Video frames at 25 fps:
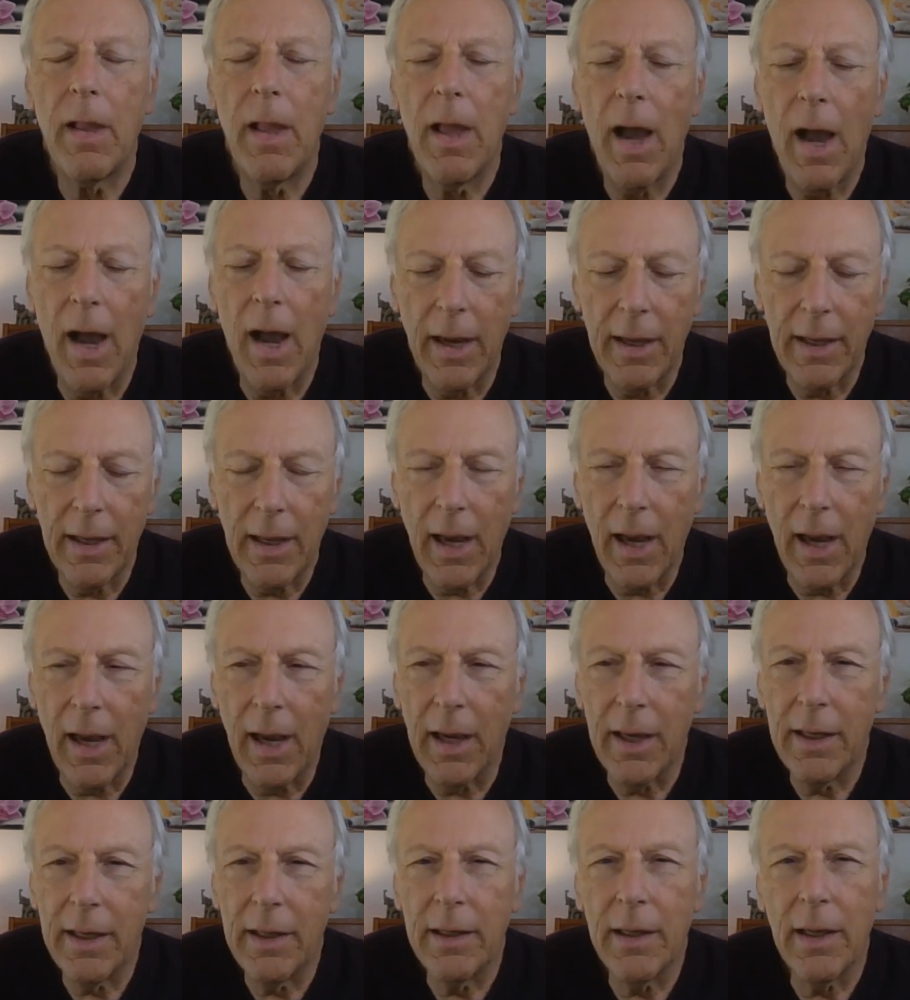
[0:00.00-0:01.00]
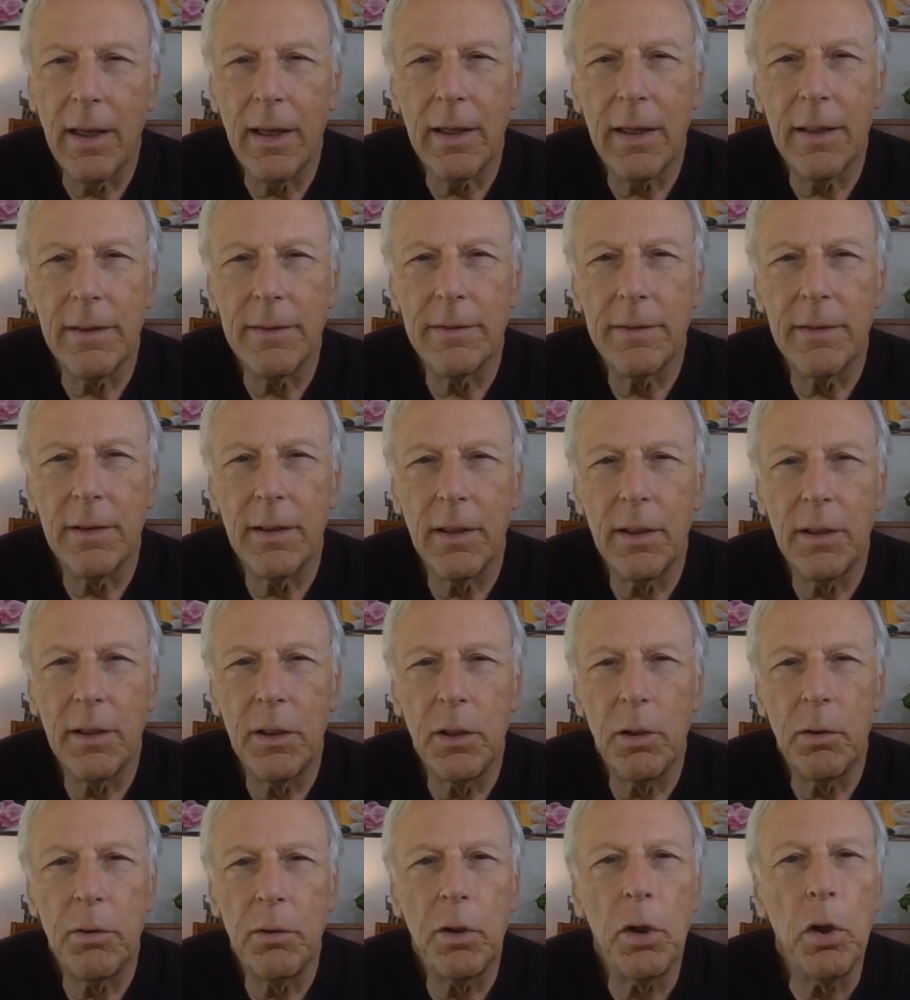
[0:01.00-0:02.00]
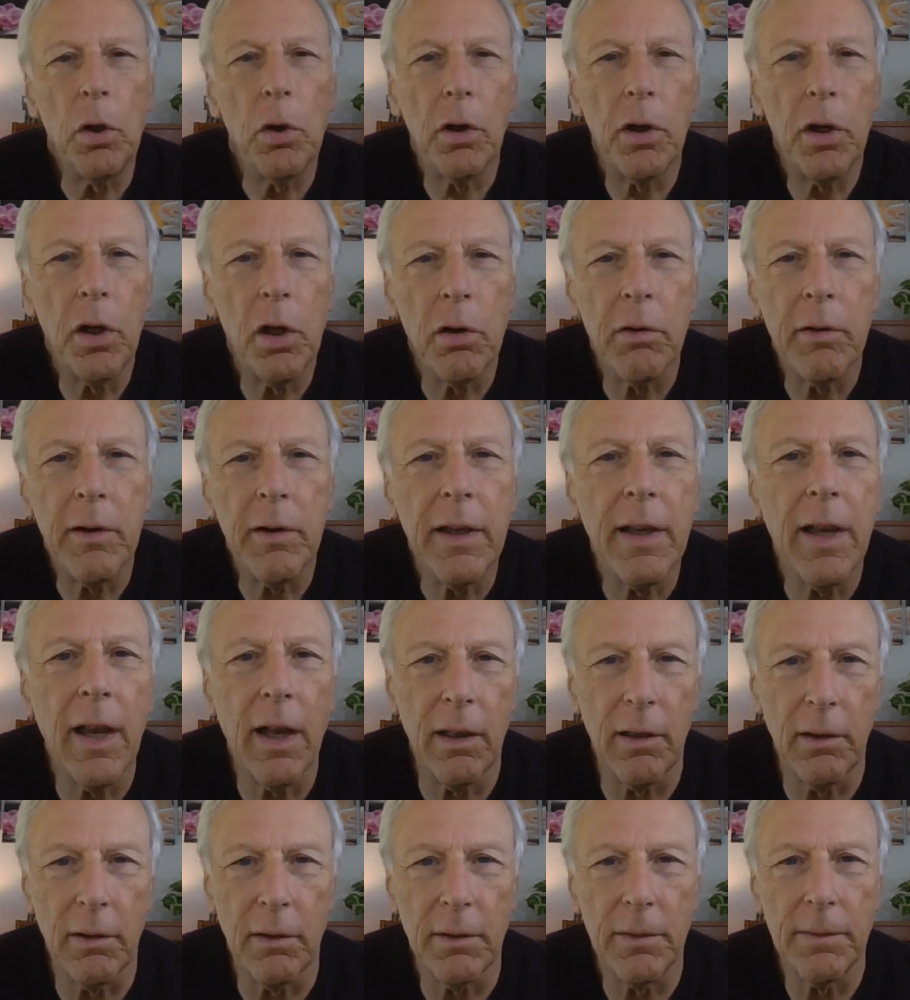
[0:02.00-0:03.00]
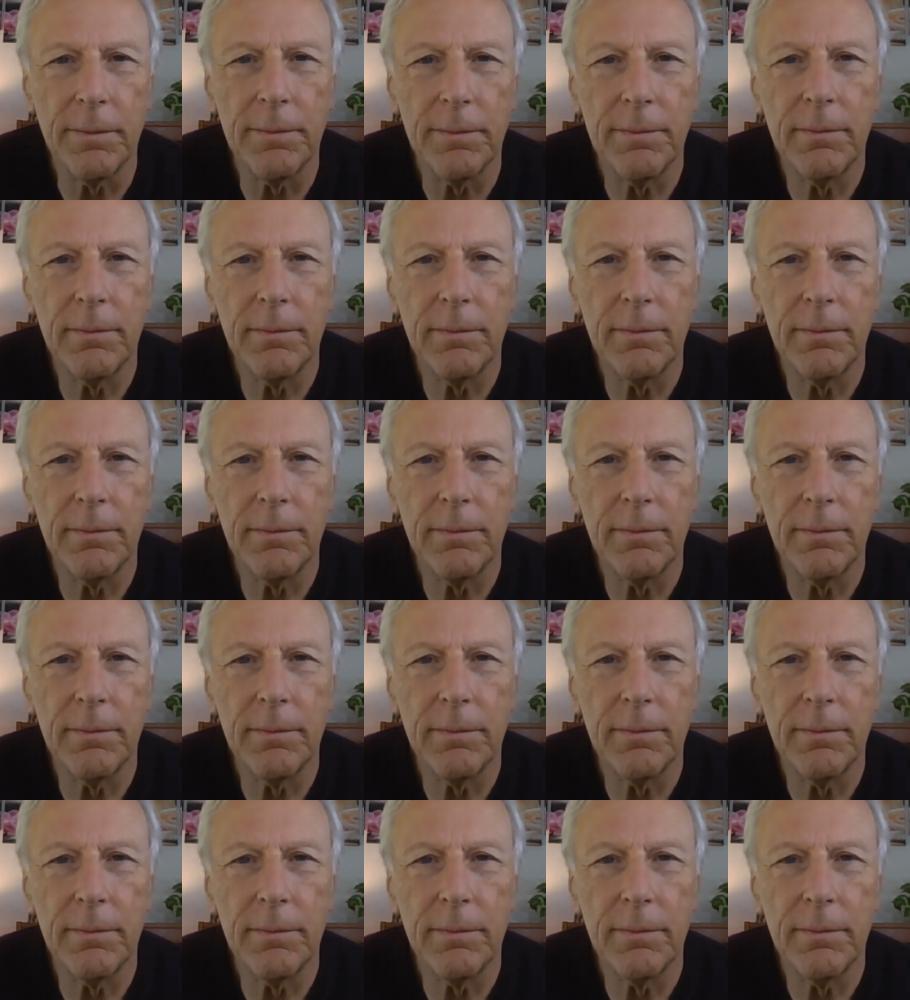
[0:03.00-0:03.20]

I knew Uri Geller.